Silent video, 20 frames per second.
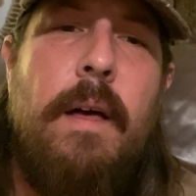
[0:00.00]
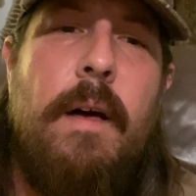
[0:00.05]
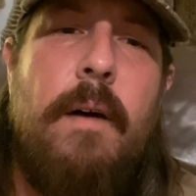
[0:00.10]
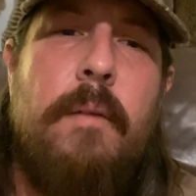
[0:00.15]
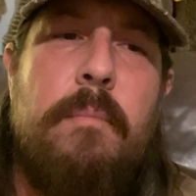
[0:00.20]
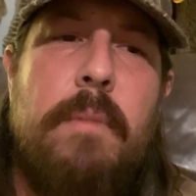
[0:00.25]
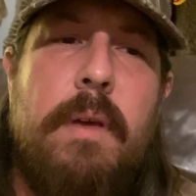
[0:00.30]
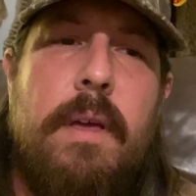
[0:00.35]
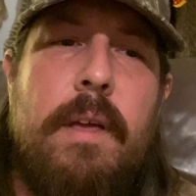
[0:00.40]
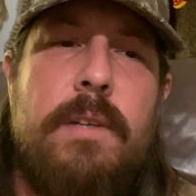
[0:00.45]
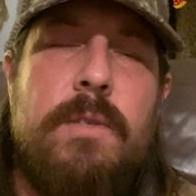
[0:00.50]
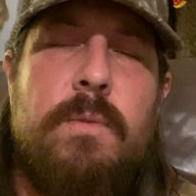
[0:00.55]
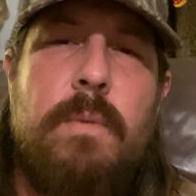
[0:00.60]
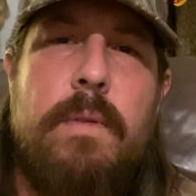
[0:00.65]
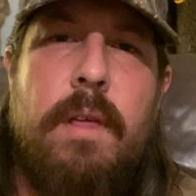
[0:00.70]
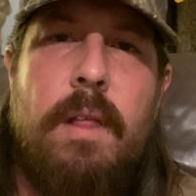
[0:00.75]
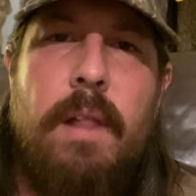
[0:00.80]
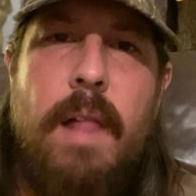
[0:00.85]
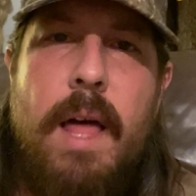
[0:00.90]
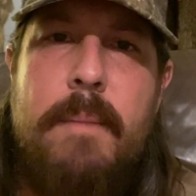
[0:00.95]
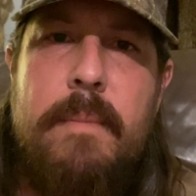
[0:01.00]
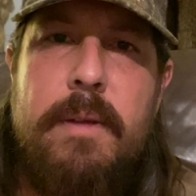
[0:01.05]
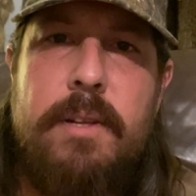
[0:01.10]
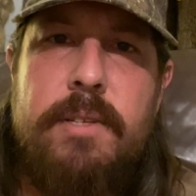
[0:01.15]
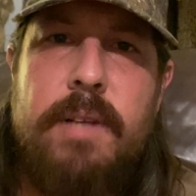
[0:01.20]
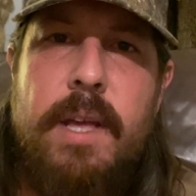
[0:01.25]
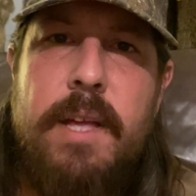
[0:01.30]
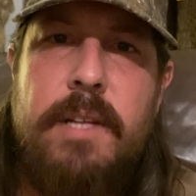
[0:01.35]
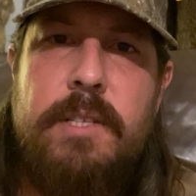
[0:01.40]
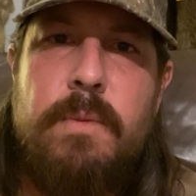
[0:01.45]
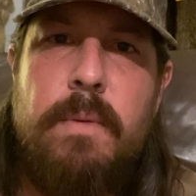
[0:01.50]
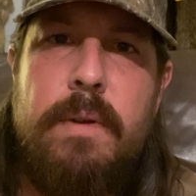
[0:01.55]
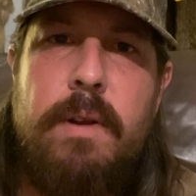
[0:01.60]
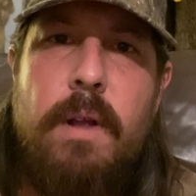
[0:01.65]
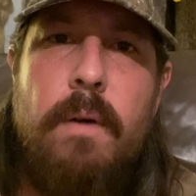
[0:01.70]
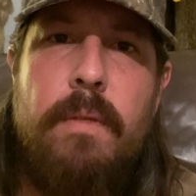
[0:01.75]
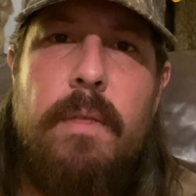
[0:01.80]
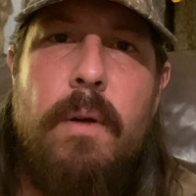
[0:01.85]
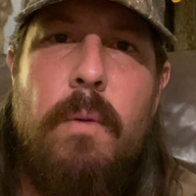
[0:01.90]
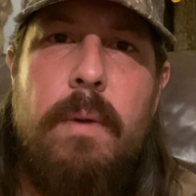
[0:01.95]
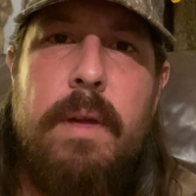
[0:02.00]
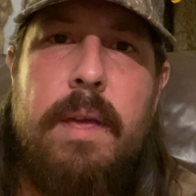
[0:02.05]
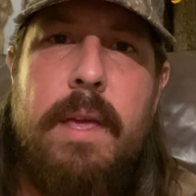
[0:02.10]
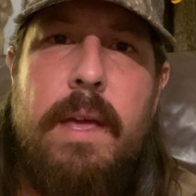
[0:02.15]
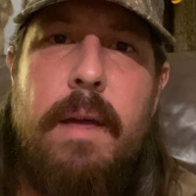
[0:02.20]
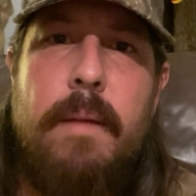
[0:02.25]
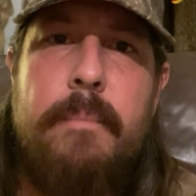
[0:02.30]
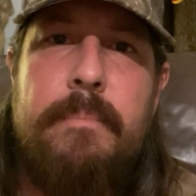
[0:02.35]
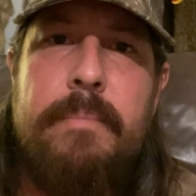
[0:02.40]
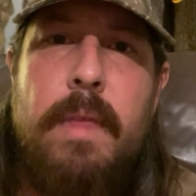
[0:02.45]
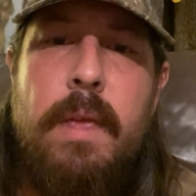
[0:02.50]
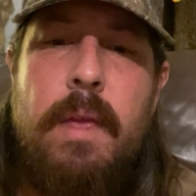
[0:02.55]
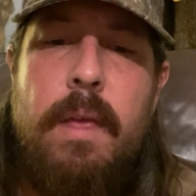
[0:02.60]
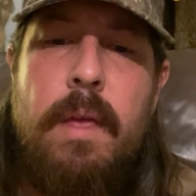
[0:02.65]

Um, because with climate change, we know that we get